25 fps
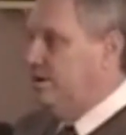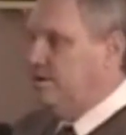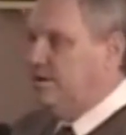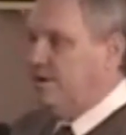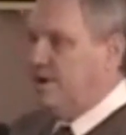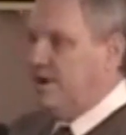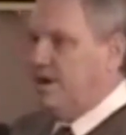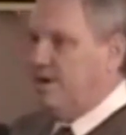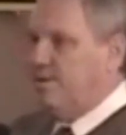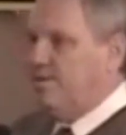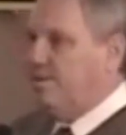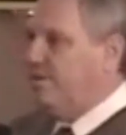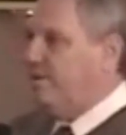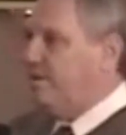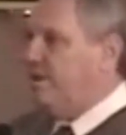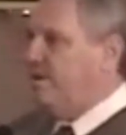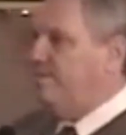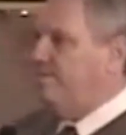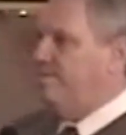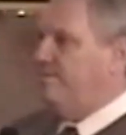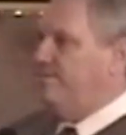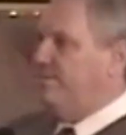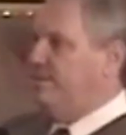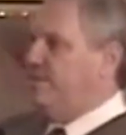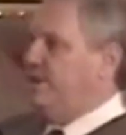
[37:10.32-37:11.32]
Or? Okay,
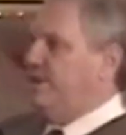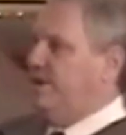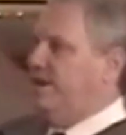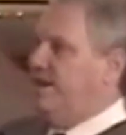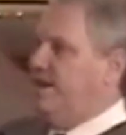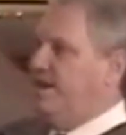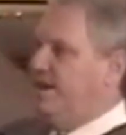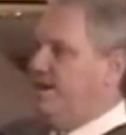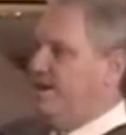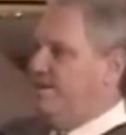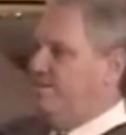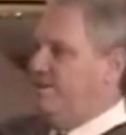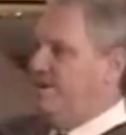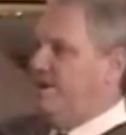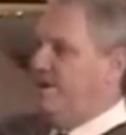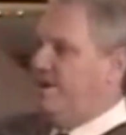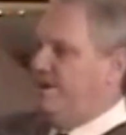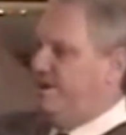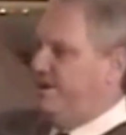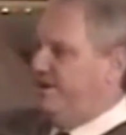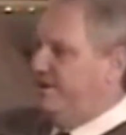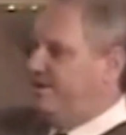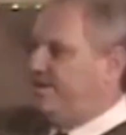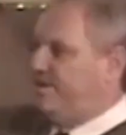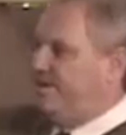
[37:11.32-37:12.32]
well, again, I'm not
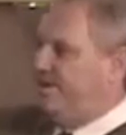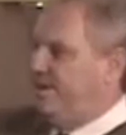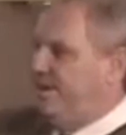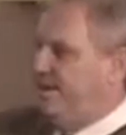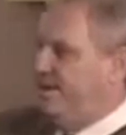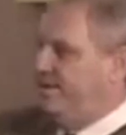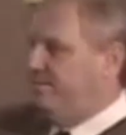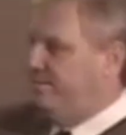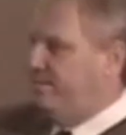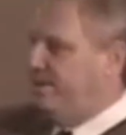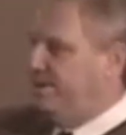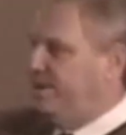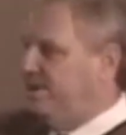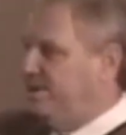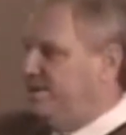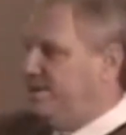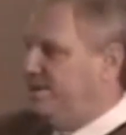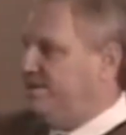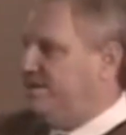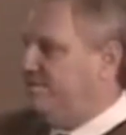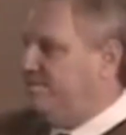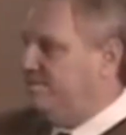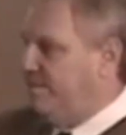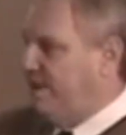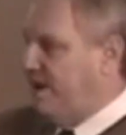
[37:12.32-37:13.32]
an attorney, but this
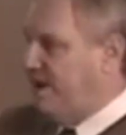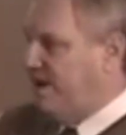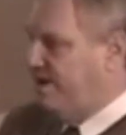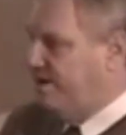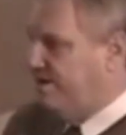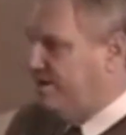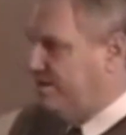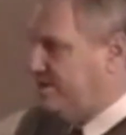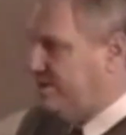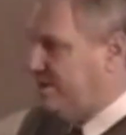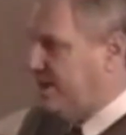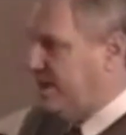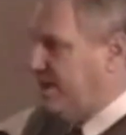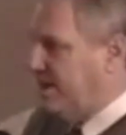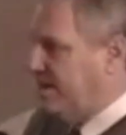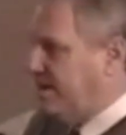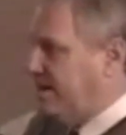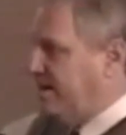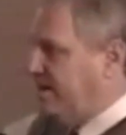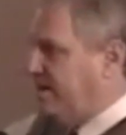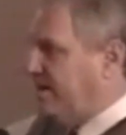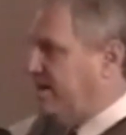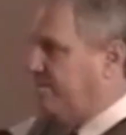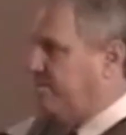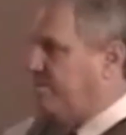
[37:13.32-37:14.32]
is my
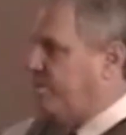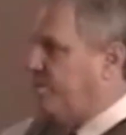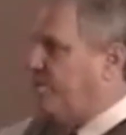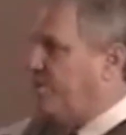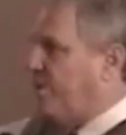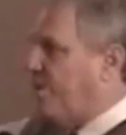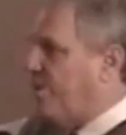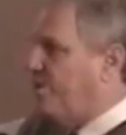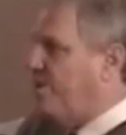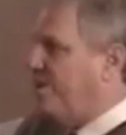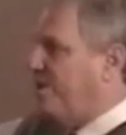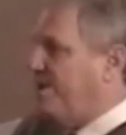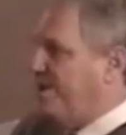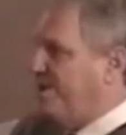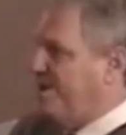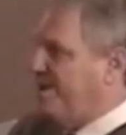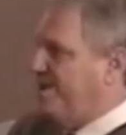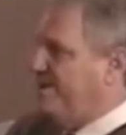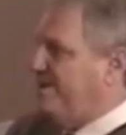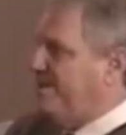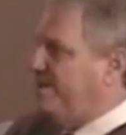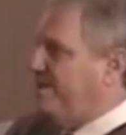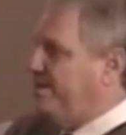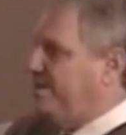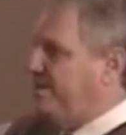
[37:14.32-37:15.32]
understanding, and I'm
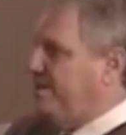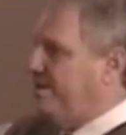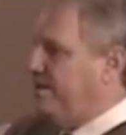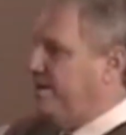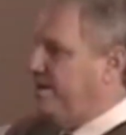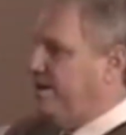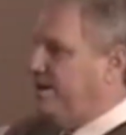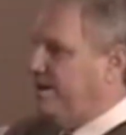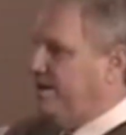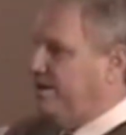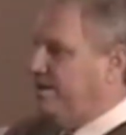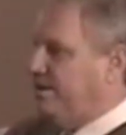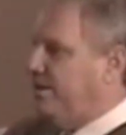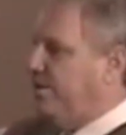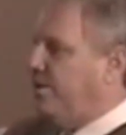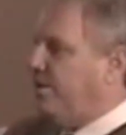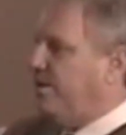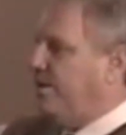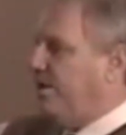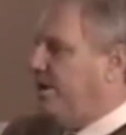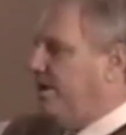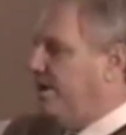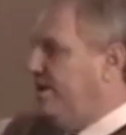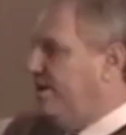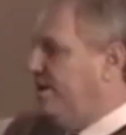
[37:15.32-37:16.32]
quoting
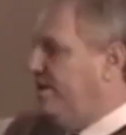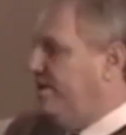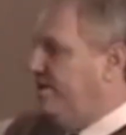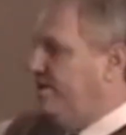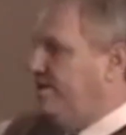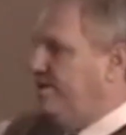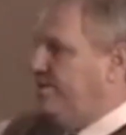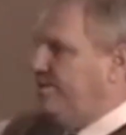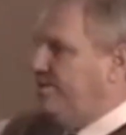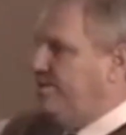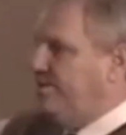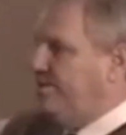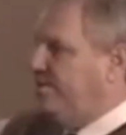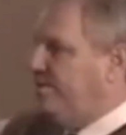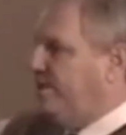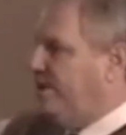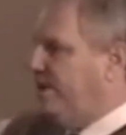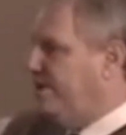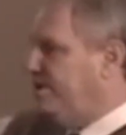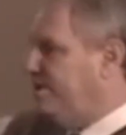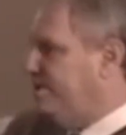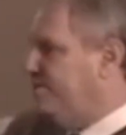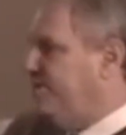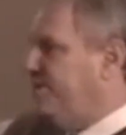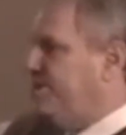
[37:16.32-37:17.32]
Lori, who
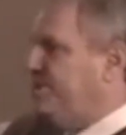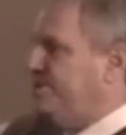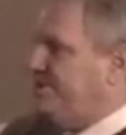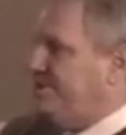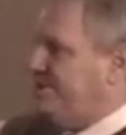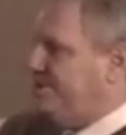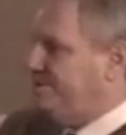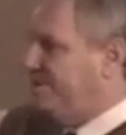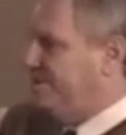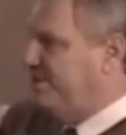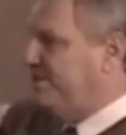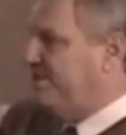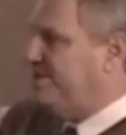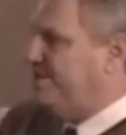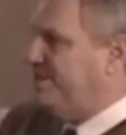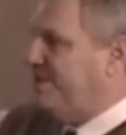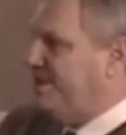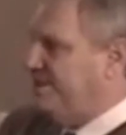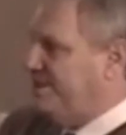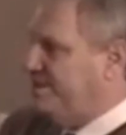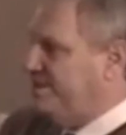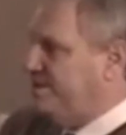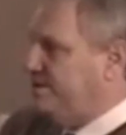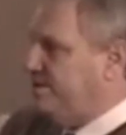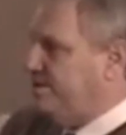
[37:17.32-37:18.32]
runs Middleton Real
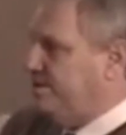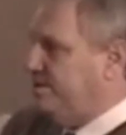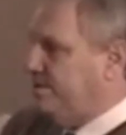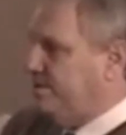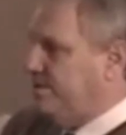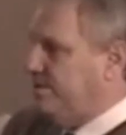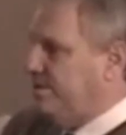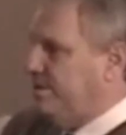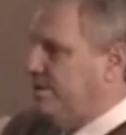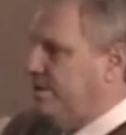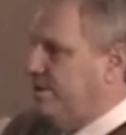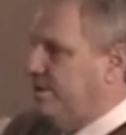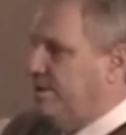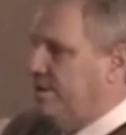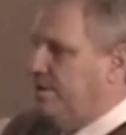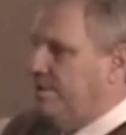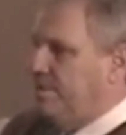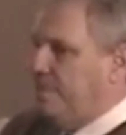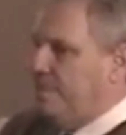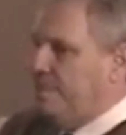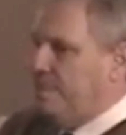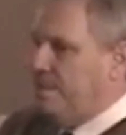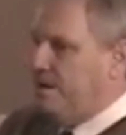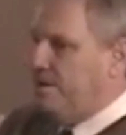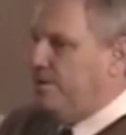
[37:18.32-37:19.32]
Estate School.
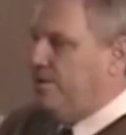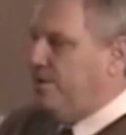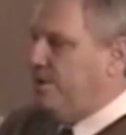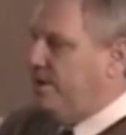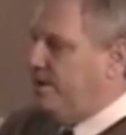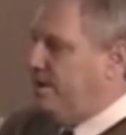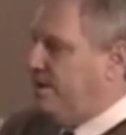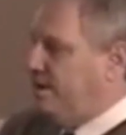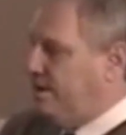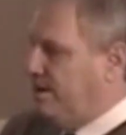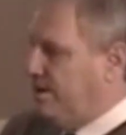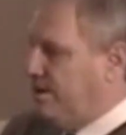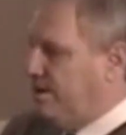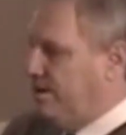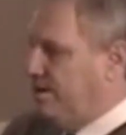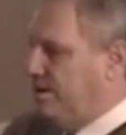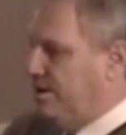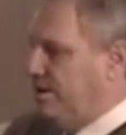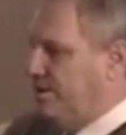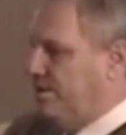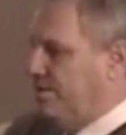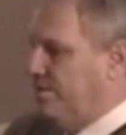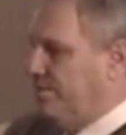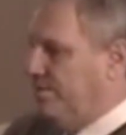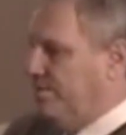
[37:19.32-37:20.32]
According to
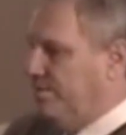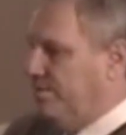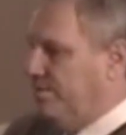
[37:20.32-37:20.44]
her,